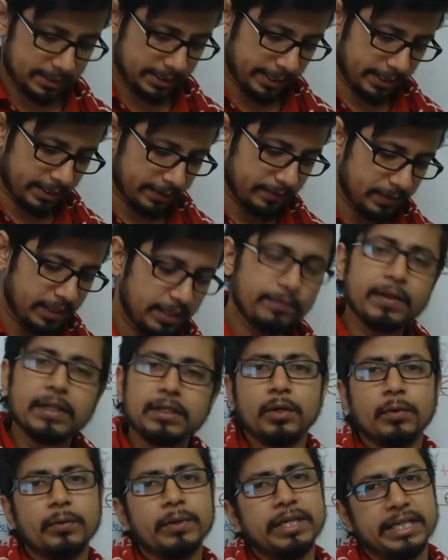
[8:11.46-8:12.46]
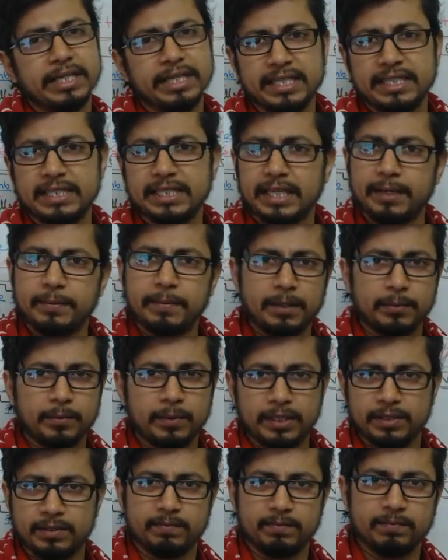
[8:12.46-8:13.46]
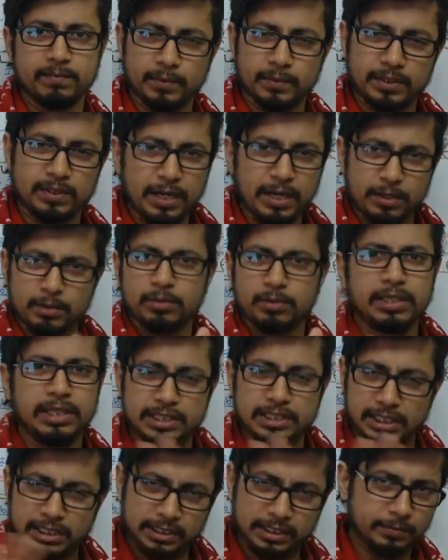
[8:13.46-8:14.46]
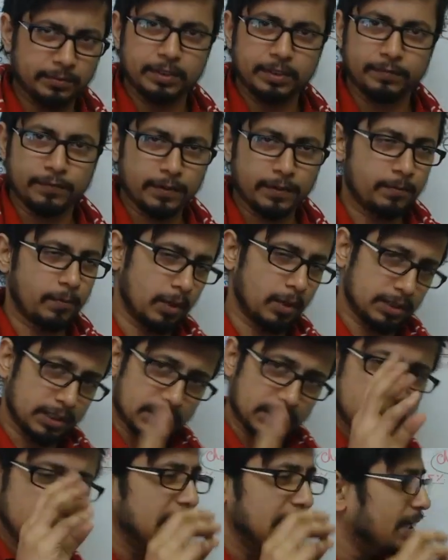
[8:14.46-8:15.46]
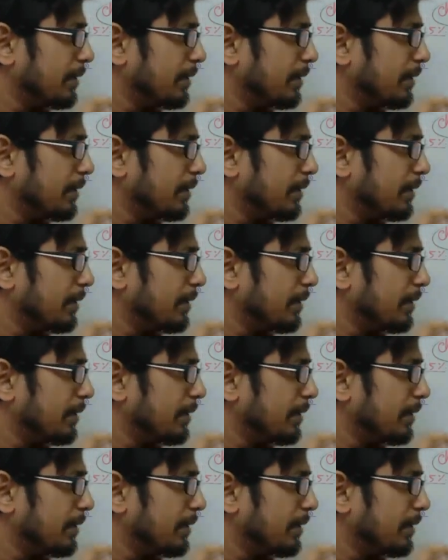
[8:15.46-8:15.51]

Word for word: state, even though we heat them and we try to denature them with different process,